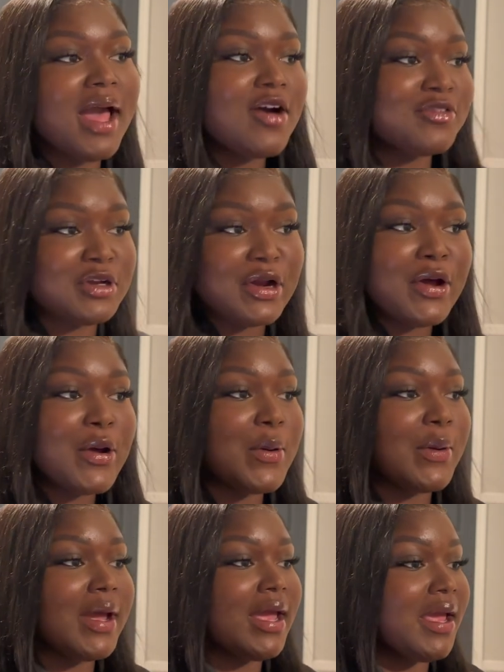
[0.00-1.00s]
outfit
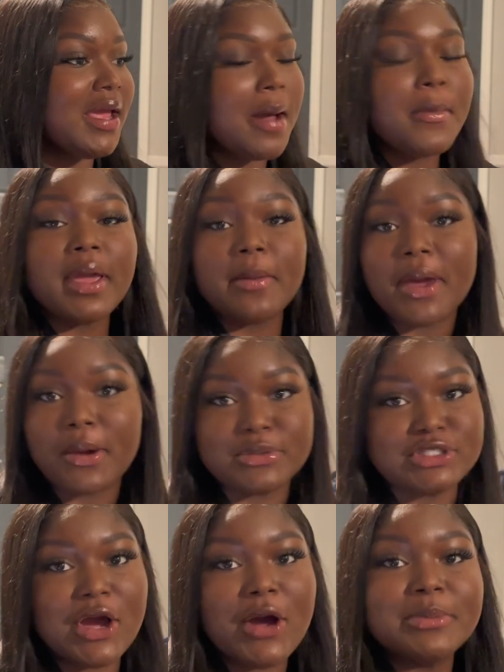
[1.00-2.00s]
on and I'm gonna get back with y'all.